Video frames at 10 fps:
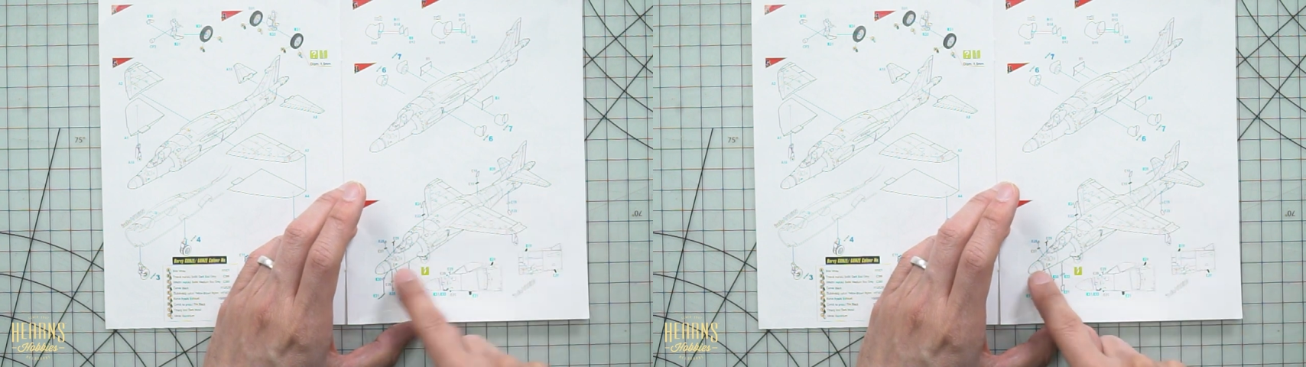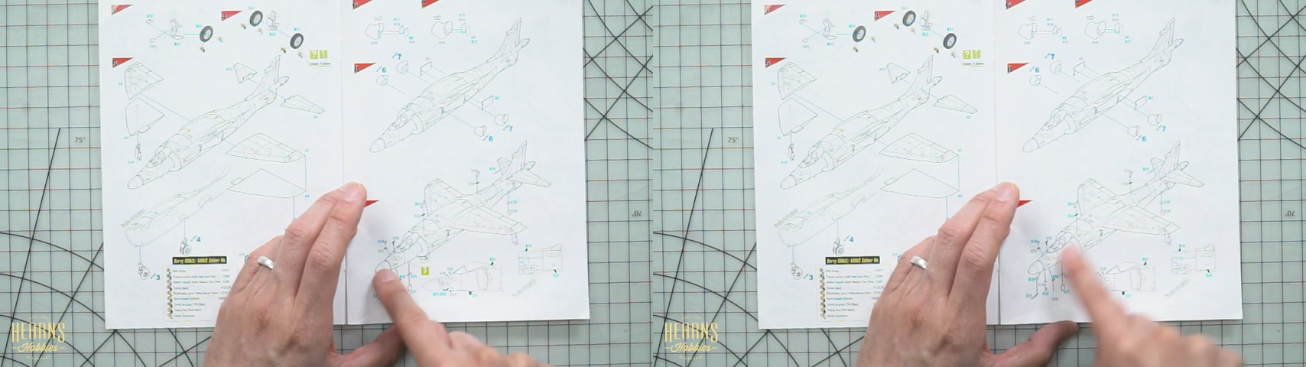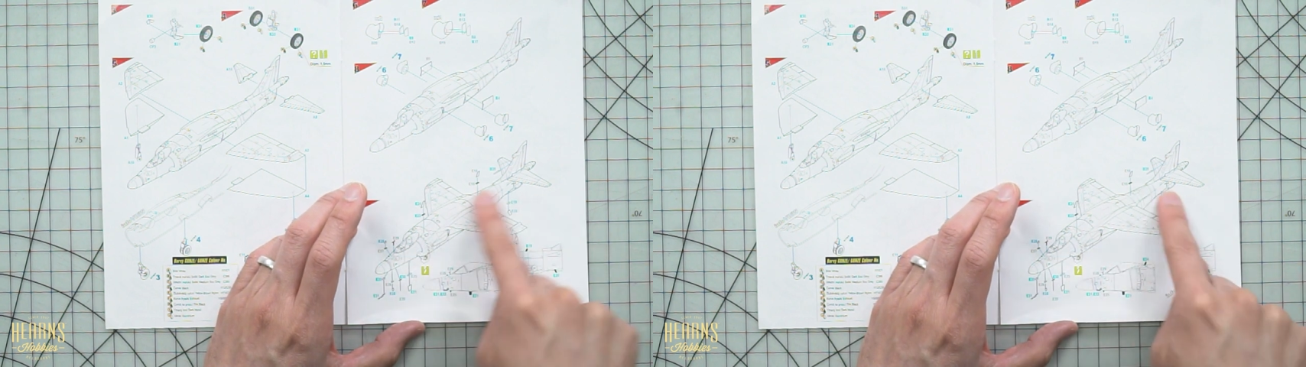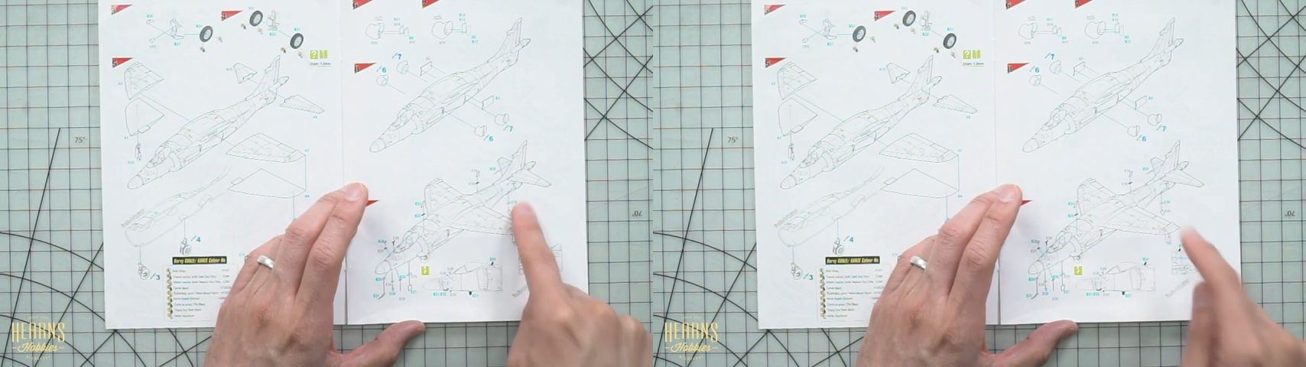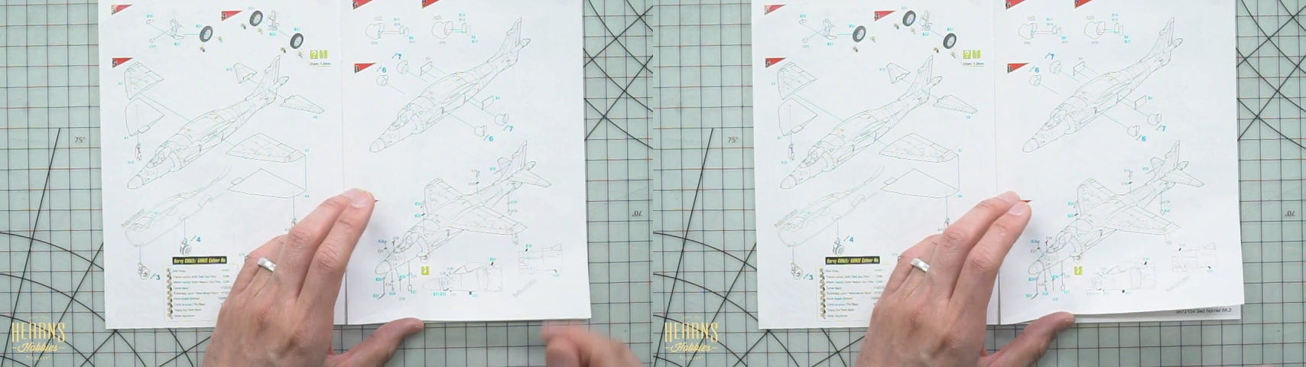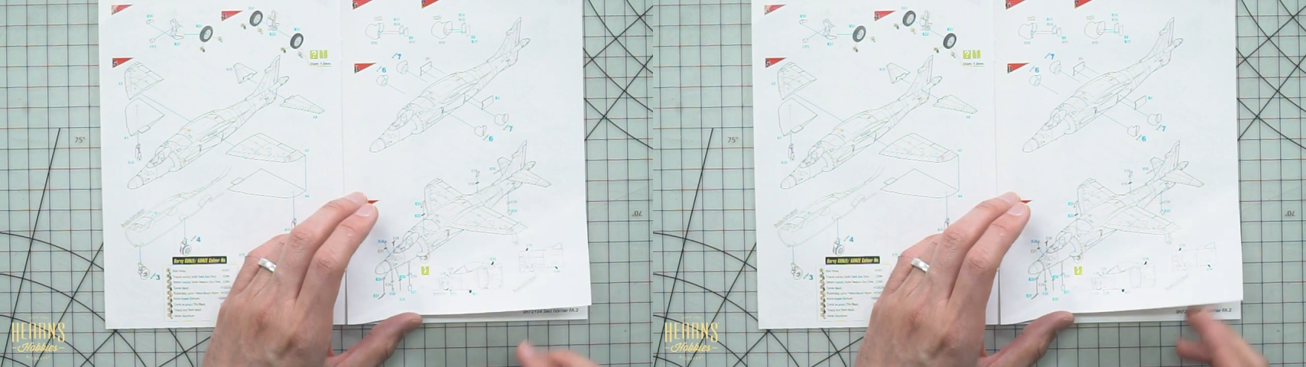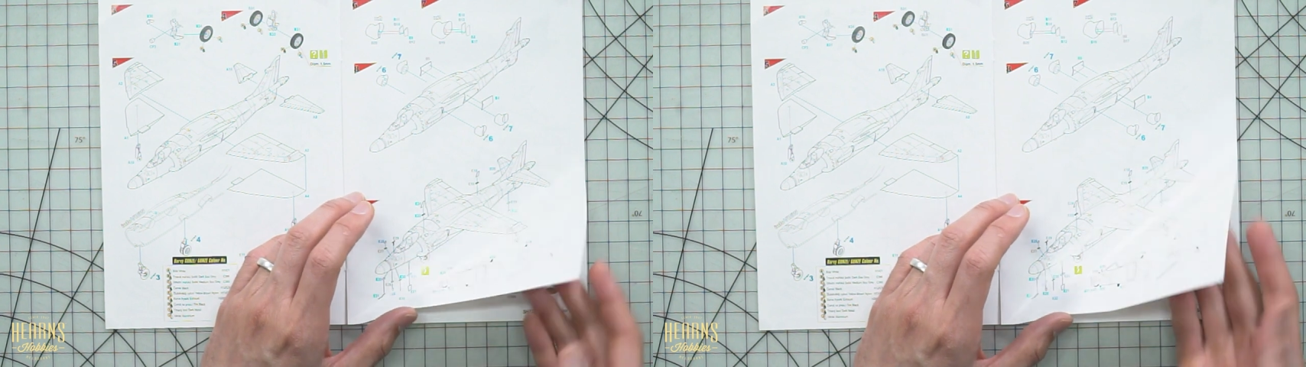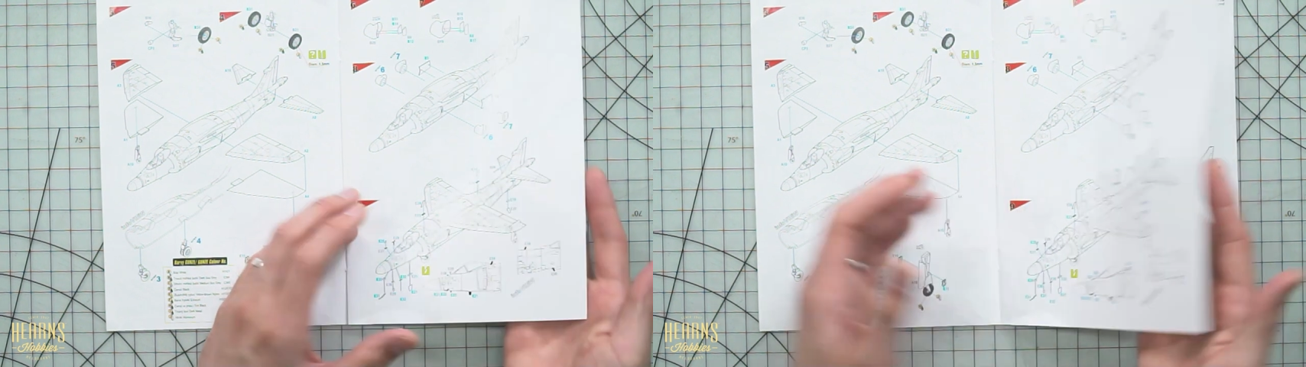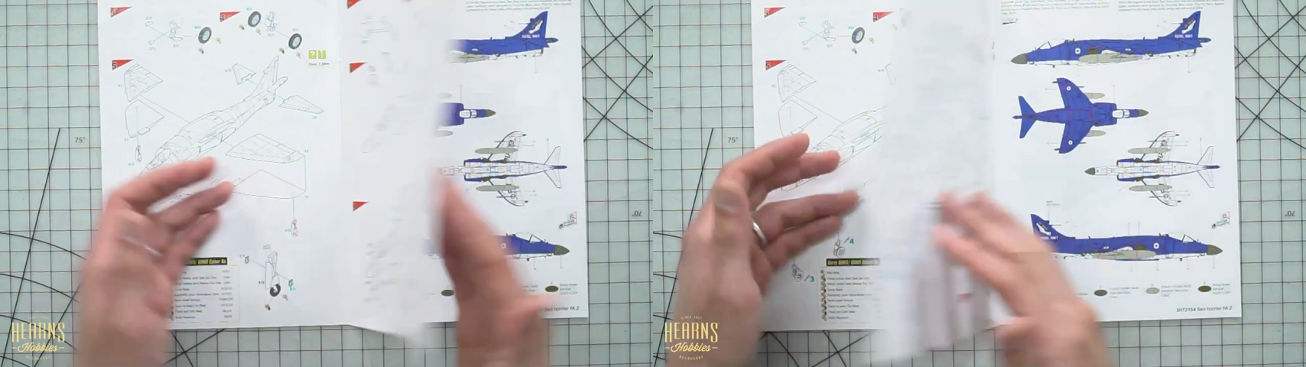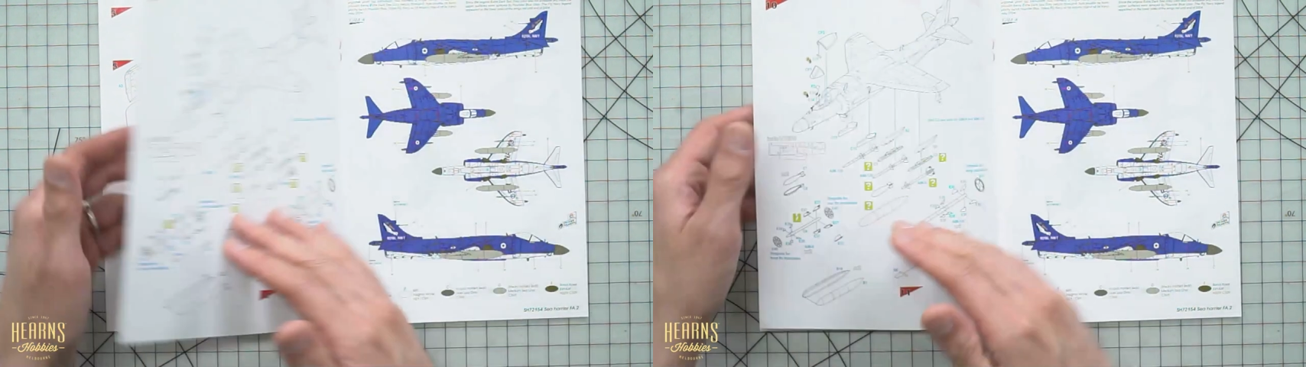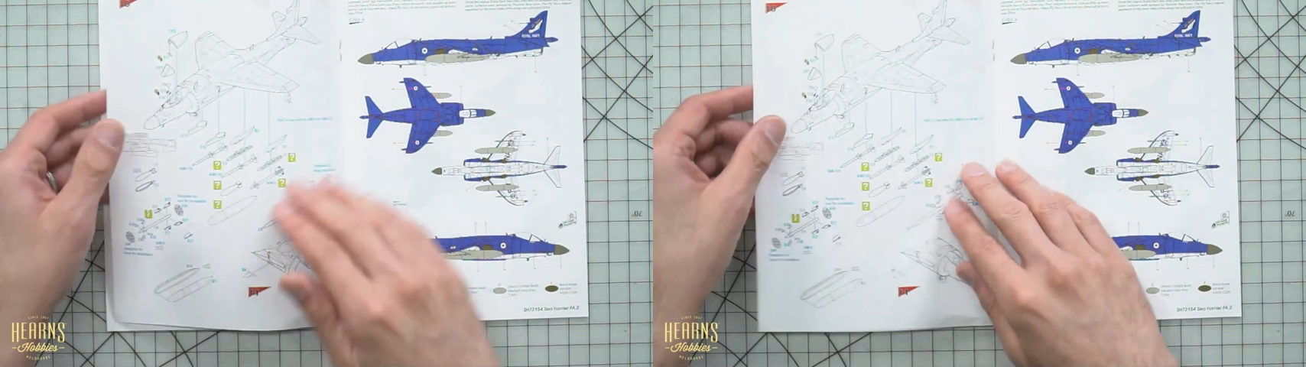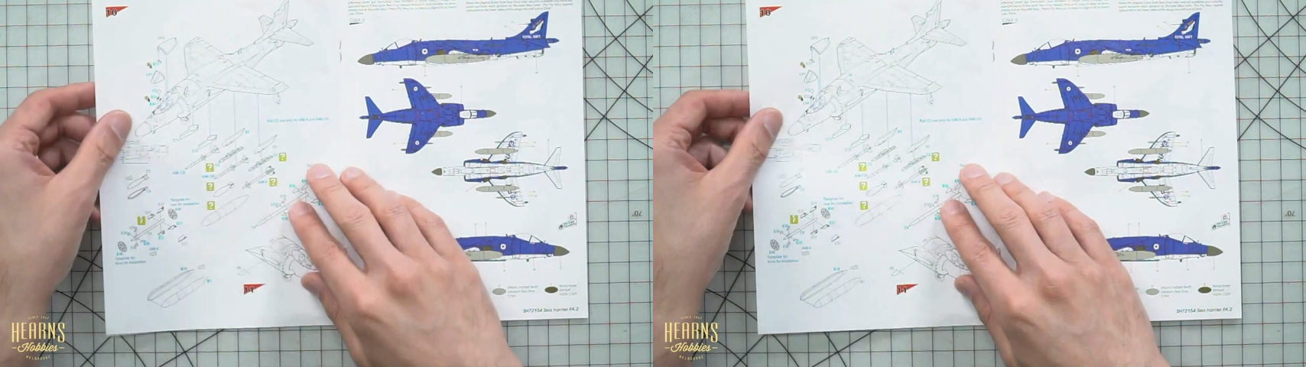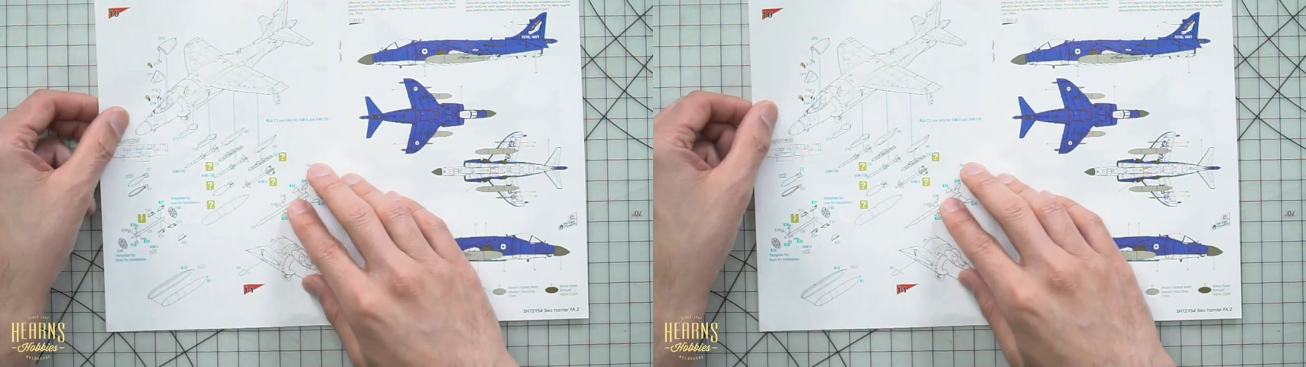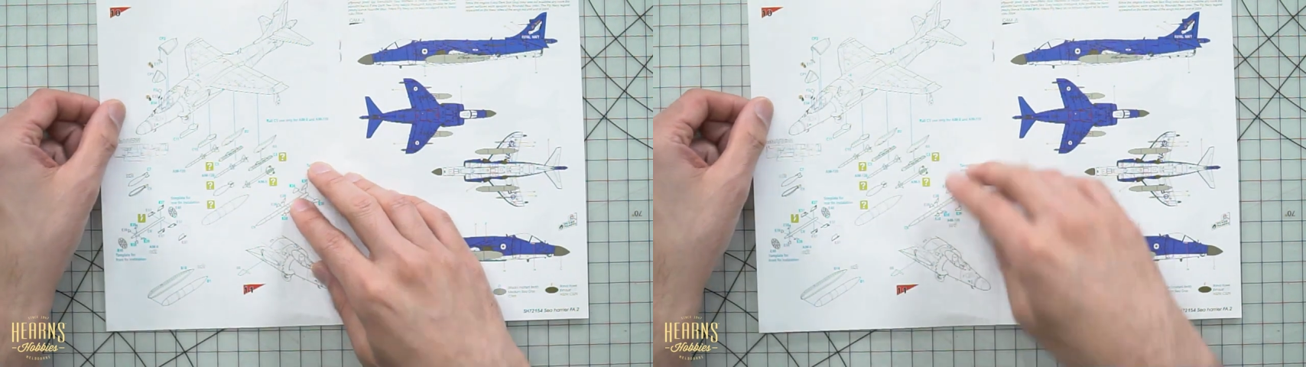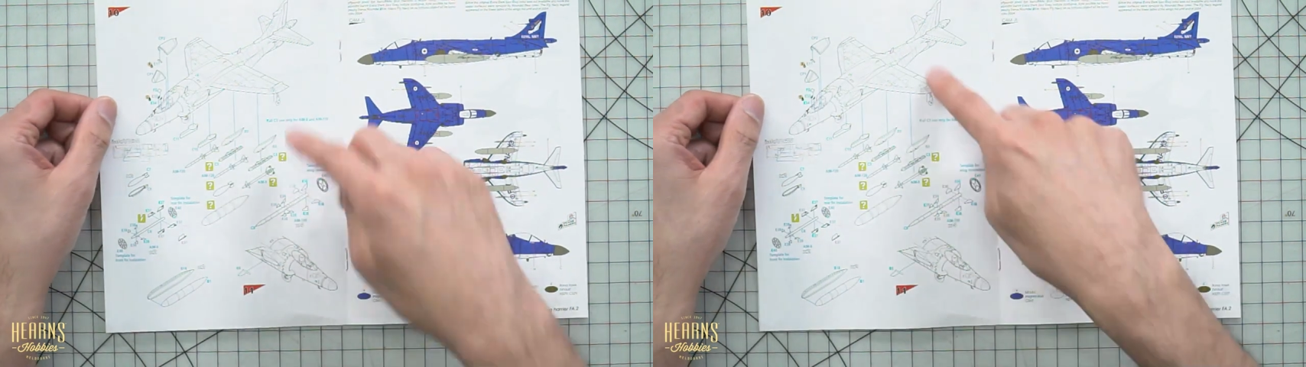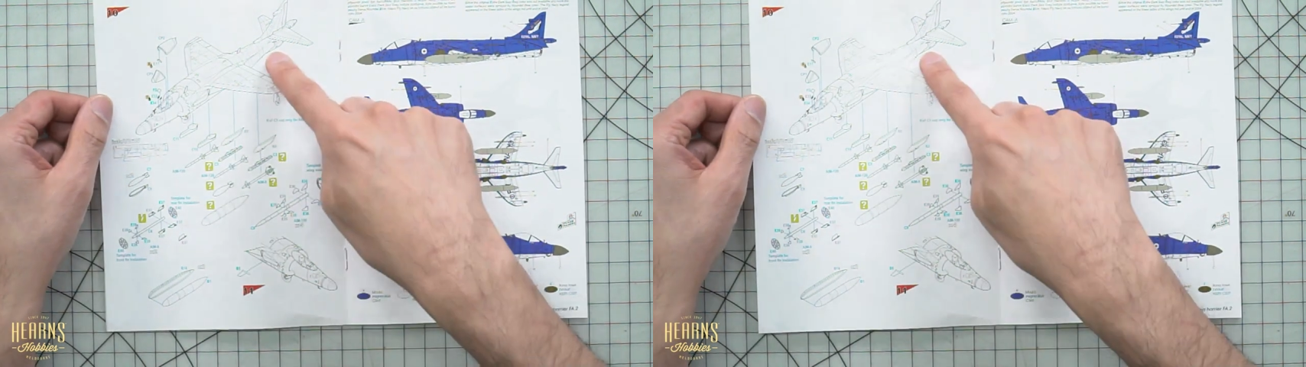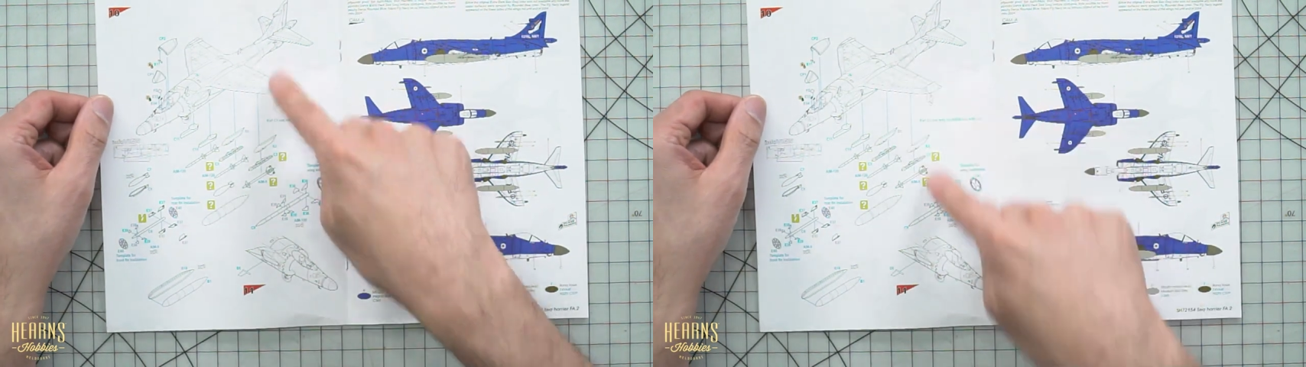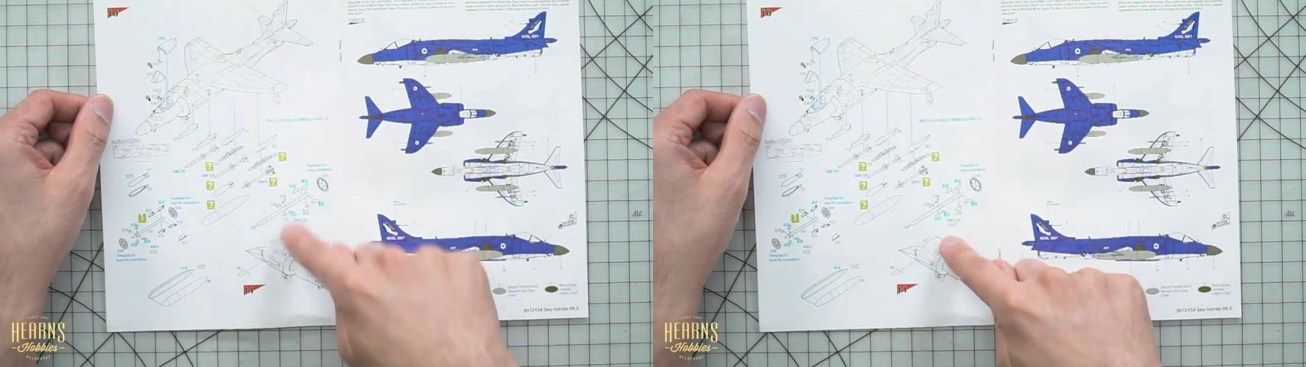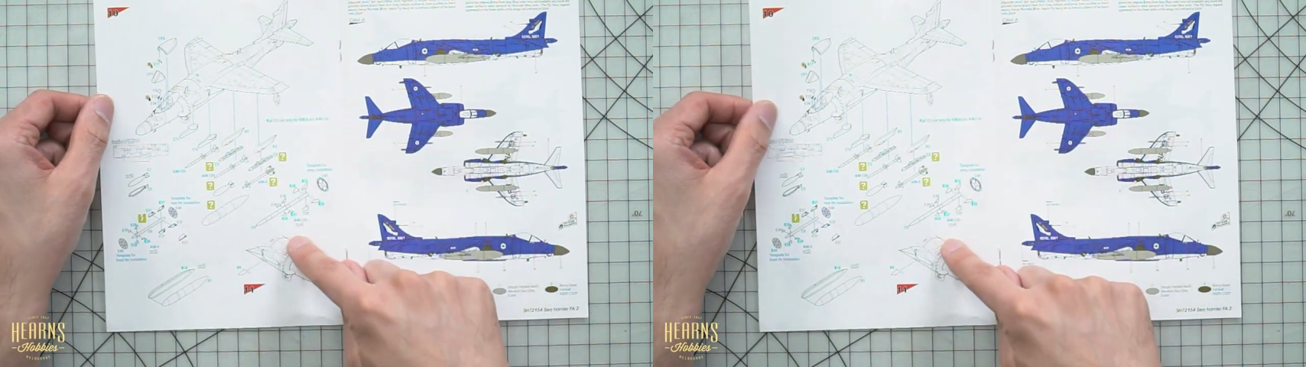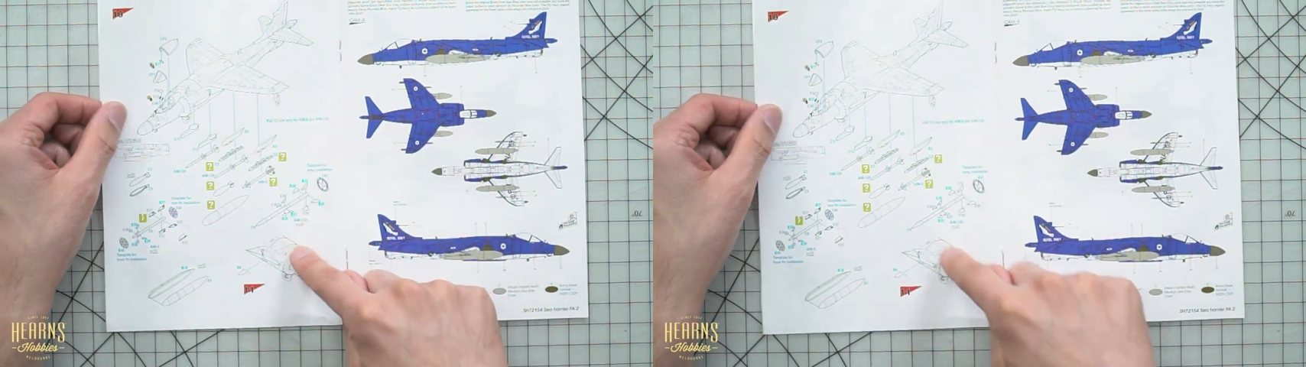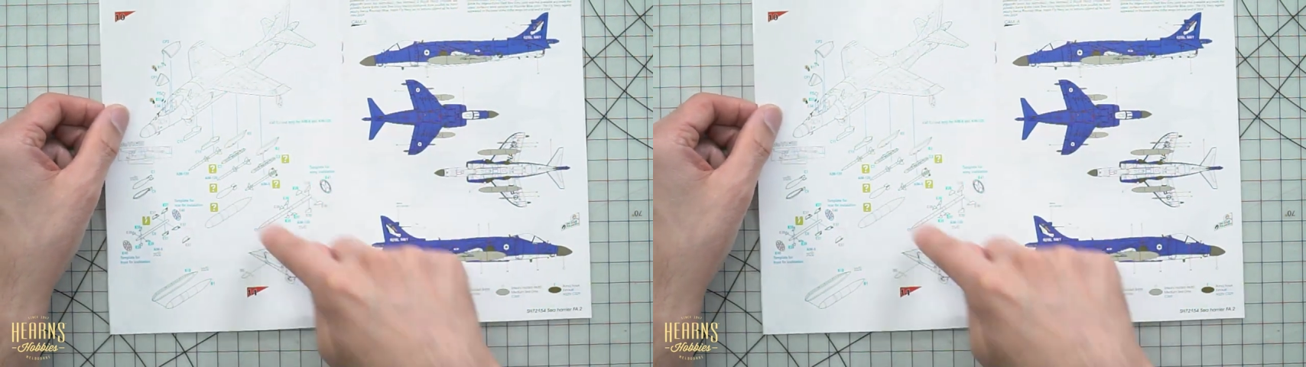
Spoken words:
[unreadable: no face in view]